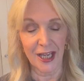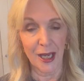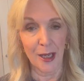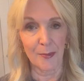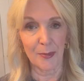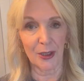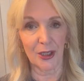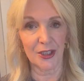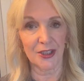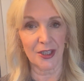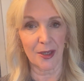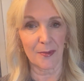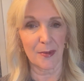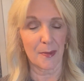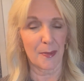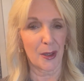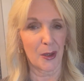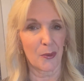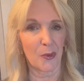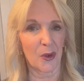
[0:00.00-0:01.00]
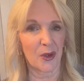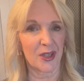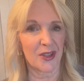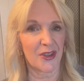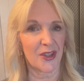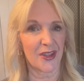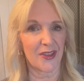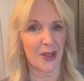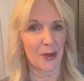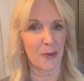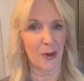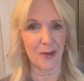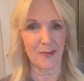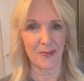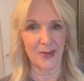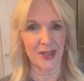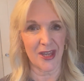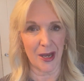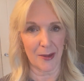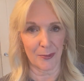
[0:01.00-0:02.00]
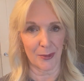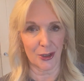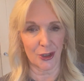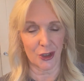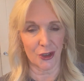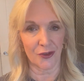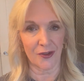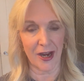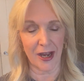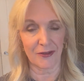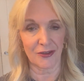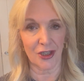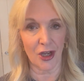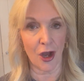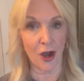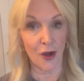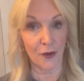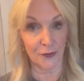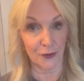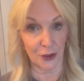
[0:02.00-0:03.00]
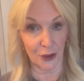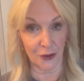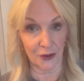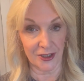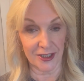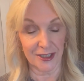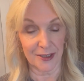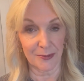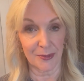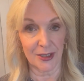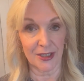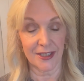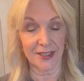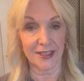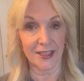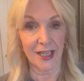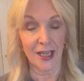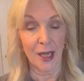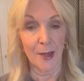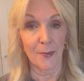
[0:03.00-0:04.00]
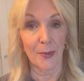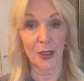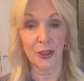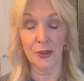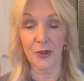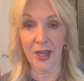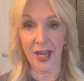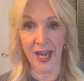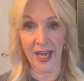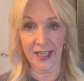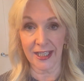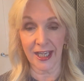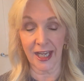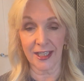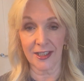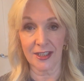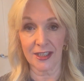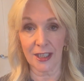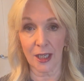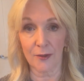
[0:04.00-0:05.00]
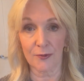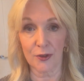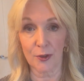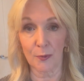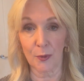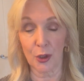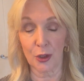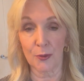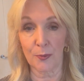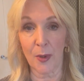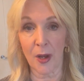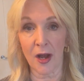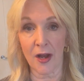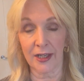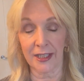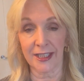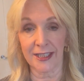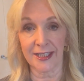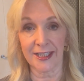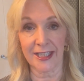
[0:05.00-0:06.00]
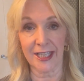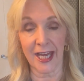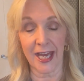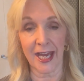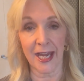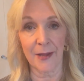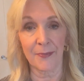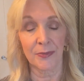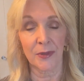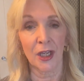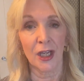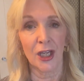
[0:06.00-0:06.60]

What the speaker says: because I'm a bit worried that there won't be that much around after Christmas. But you can get yourself some good bargains there.